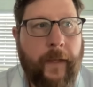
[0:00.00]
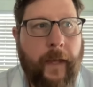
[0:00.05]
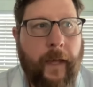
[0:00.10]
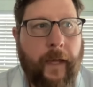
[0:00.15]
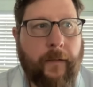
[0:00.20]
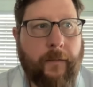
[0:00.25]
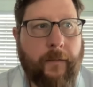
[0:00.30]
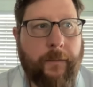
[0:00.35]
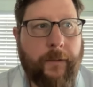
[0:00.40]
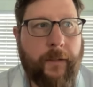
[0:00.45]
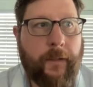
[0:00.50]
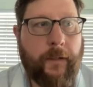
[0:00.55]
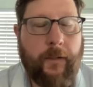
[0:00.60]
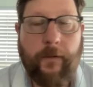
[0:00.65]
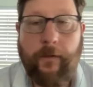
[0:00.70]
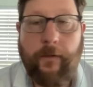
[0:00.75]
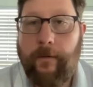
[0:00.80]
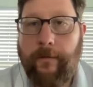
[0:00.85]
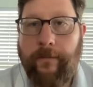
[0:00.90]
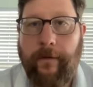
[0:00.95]
has been a
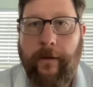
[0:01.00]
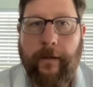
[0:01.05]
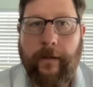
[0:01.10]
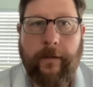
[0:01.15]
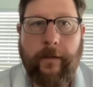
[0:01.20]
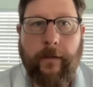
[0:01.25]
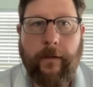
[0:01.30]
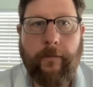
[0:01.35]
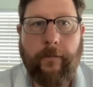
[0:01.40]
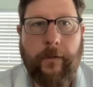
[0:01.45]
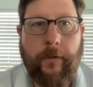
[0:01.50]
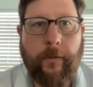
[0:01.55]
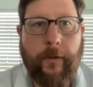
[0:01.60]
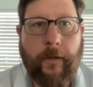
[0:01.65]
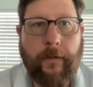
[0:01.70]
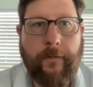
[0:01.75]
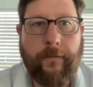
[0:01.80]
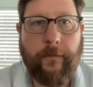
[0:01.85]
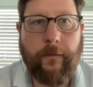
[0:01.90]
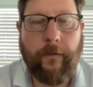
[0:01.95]
huge failure of
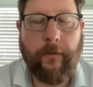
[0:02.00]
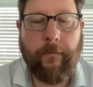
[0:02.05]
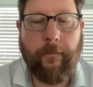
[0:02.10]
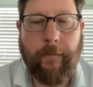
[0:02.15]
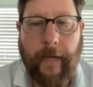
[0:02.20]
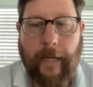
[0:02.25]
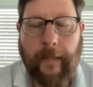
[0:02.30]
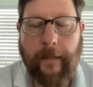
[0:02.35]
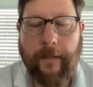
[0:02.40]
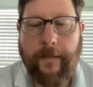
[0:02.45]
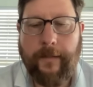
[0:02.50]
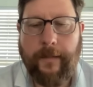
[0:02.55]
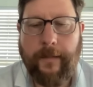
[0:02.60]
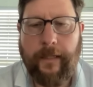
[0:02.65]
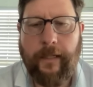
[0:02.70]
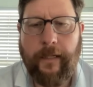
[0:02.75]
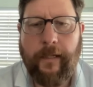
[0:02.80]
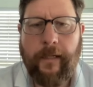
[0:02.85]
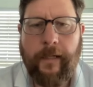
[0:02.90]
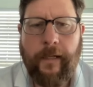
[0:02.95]
U.S. foreign
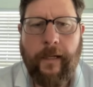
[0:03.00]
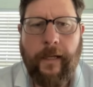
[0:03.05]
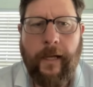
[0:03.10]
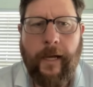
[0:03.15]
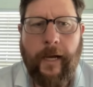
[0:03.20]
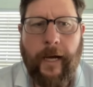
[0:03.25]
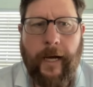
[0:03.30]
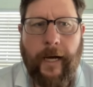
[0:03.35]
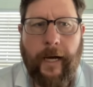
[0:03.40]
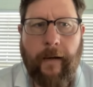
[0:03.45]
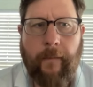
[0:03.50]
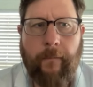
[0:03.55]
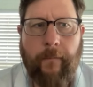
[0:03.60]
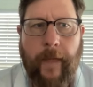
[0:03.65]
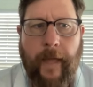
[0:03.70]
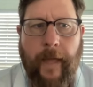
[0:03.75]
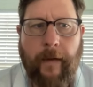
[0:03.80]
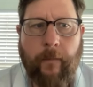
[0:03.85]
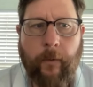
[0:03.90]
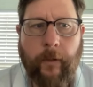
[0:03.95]
policy.
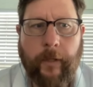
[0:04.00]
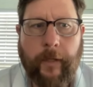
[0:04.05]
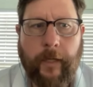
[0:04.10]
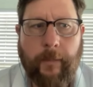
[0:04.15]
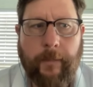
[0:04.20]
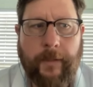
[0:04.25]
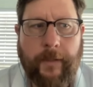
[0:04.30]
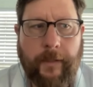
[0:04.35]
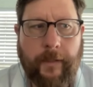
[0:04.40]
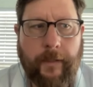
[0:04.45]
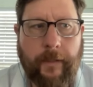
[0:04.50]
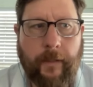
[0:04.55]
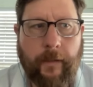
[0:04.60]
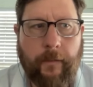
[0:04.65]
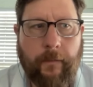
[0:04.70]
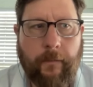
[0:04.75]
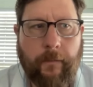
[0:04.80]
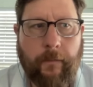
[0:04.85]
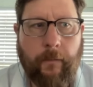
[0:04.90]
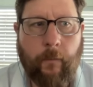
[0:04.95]
And we're going to be
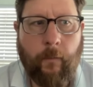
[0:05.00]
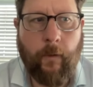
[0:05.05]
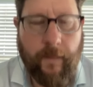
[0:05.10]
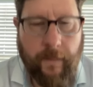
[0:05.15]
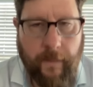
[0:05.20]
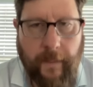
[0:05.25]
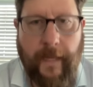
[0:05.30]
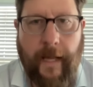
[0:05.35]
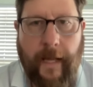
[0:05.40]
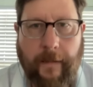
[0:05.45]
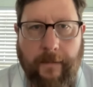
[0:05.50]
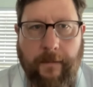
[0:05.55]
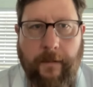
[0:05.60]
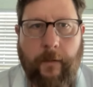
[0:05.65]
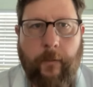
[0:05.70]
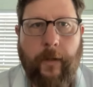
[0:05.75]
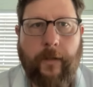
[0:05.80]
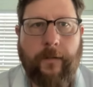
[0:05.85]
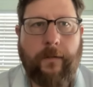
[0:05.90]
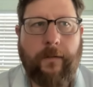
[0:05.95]
dealing with the
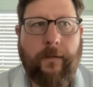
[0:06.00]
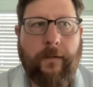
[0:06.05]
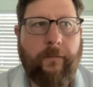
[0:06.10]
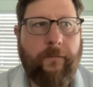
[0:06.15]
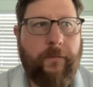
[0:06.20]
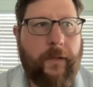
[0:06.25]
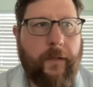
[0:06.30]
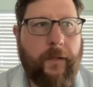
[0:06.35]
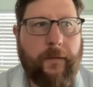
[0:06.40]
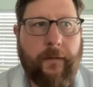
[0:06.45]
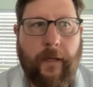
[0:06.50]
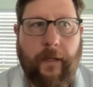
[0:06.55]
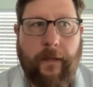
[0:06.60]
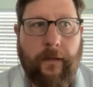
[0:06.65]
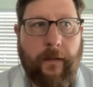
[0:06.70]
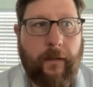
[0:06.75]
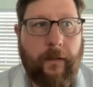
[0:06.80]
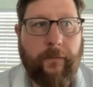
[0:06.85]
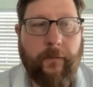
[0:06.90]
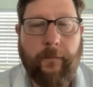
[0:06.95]
consequences of this, I
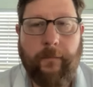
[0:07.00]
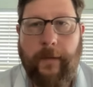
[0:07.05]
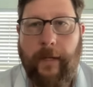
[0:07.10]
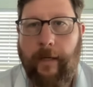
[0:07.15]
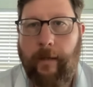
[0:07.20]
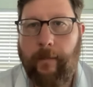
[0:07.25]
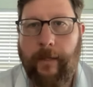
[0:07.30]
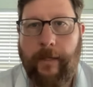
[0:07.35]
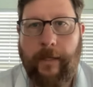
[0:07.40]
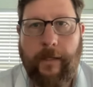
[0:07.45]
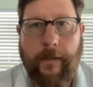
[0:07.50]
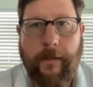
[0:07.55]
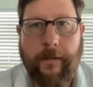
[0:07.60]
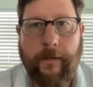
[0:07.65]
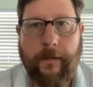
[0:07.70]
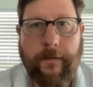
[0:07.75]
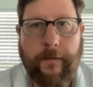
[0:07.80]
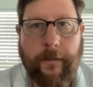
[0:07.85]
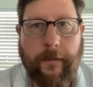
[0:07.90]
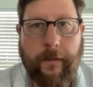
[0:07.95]
think, for many, many years
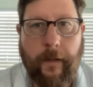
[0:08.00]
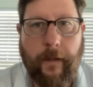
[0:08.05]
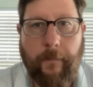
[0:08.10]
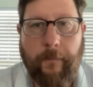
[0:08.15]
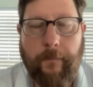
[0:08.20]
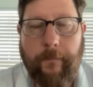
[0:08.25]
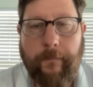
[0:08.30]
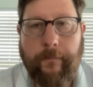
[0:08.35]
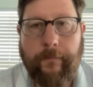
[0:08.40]
to come.